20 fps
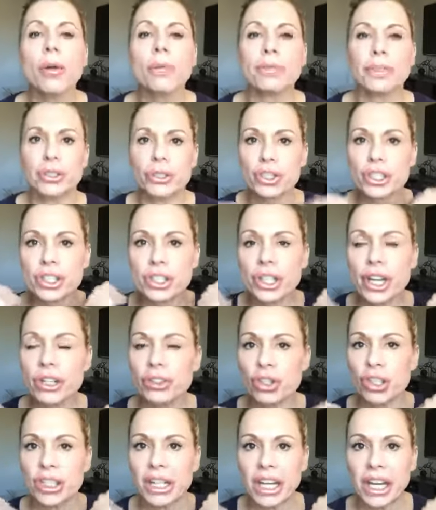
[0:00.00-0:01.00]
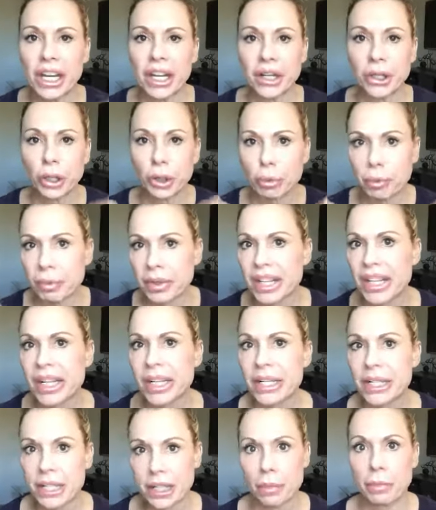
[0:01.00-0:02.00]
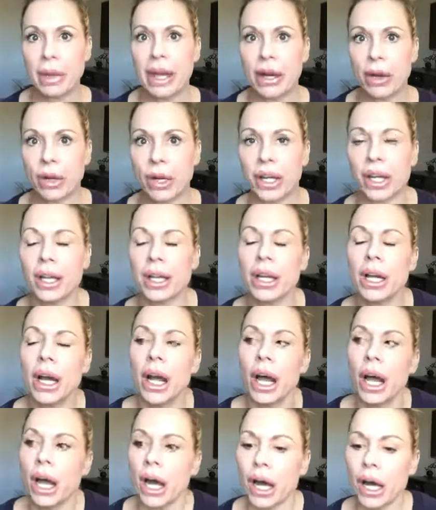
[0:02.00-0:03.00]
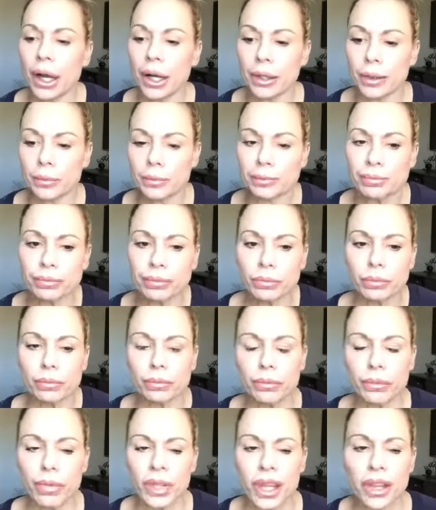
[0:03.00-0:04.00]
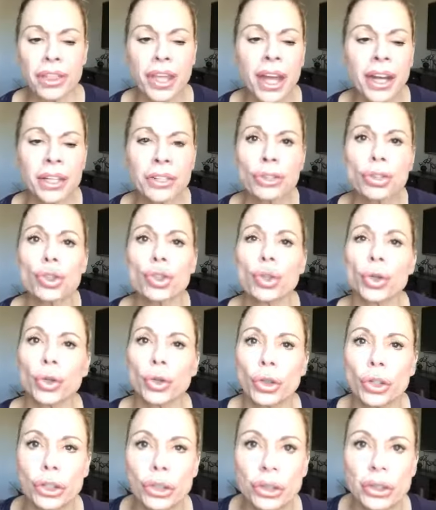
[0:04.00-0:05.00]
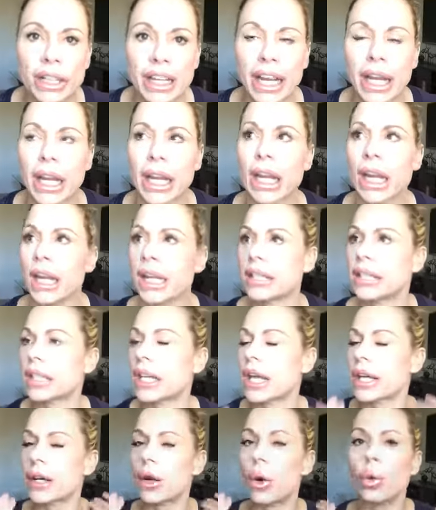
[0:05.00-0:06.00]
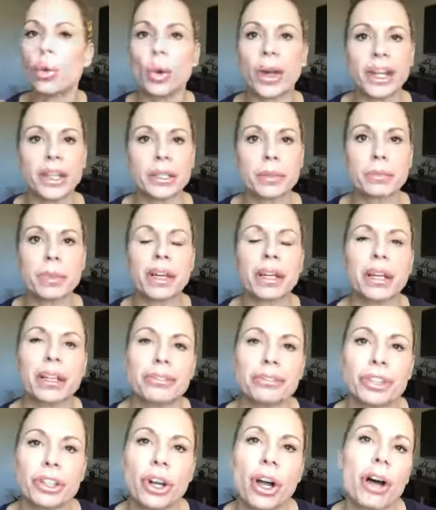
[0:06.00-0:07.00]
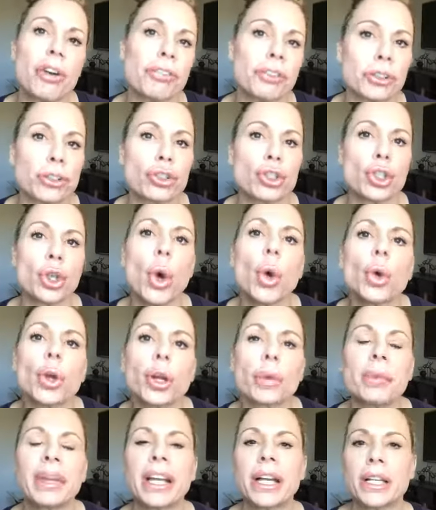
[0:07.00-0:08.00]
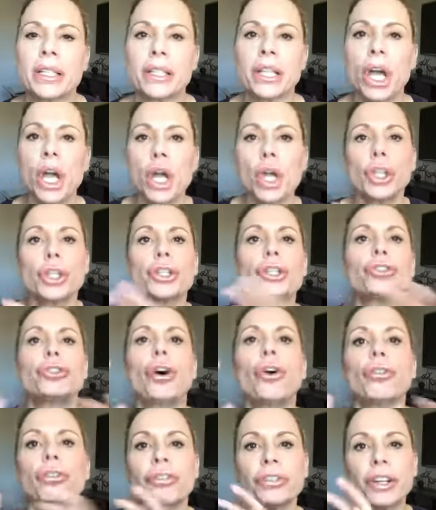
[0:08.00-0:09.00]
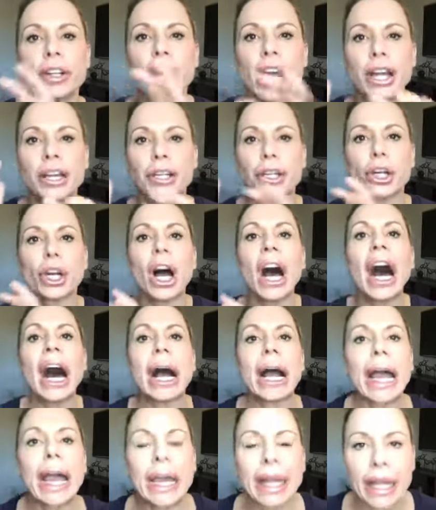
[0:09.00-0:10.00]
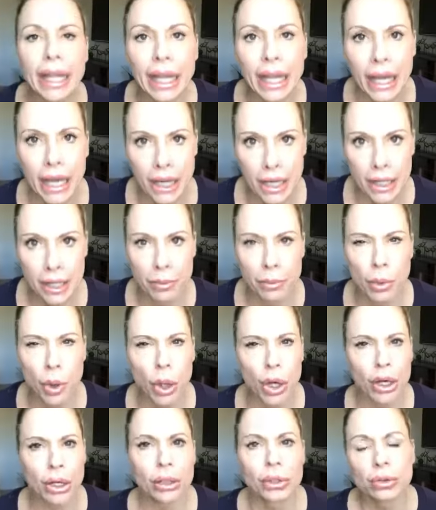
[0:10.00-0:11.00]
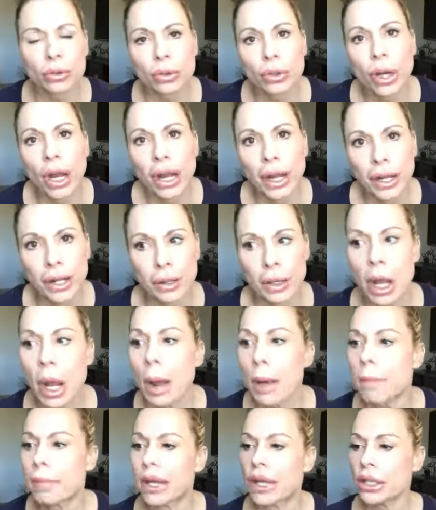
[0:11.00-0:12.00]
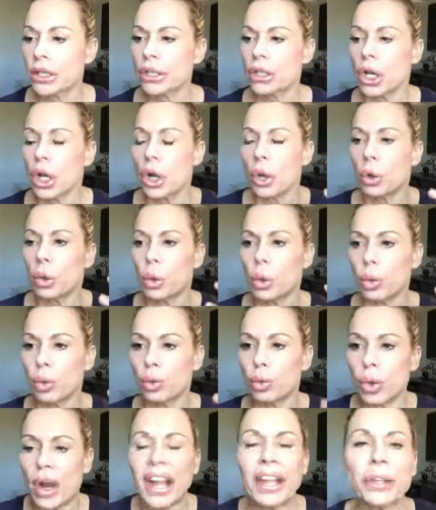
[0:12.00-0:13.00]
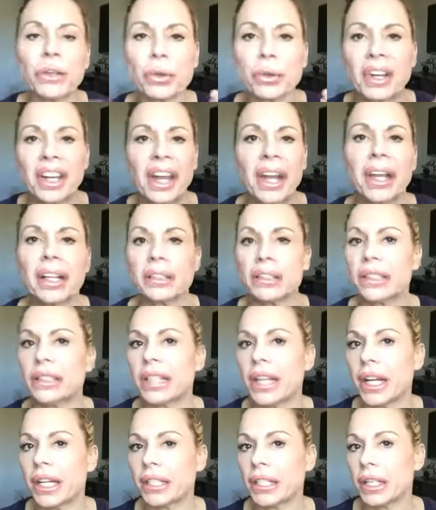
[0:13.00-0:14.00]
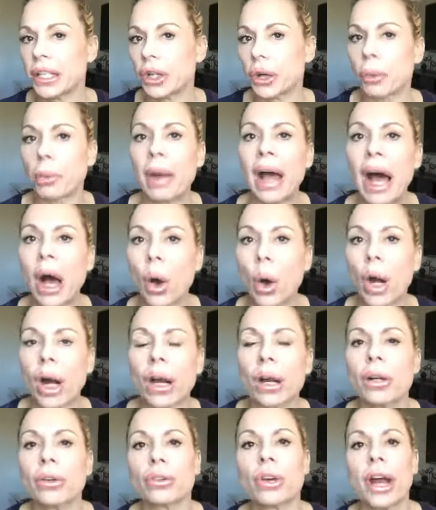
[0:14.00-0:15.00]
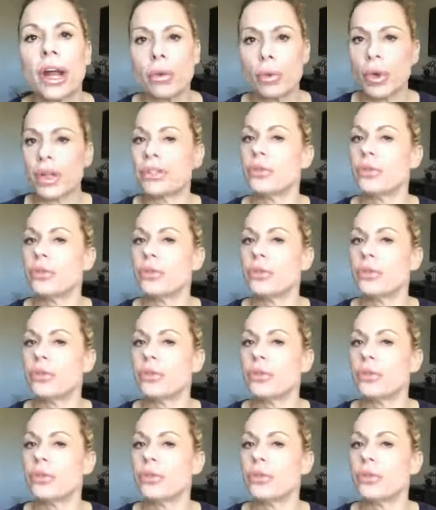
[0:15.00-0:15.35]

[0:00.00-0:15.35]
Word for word: There's such an inner peace about it um, that it's truly, it's like a weight's been lifted off your shoulder because you don't feel like you're hiding anymore, right? Because when you can't stand in your power, right? When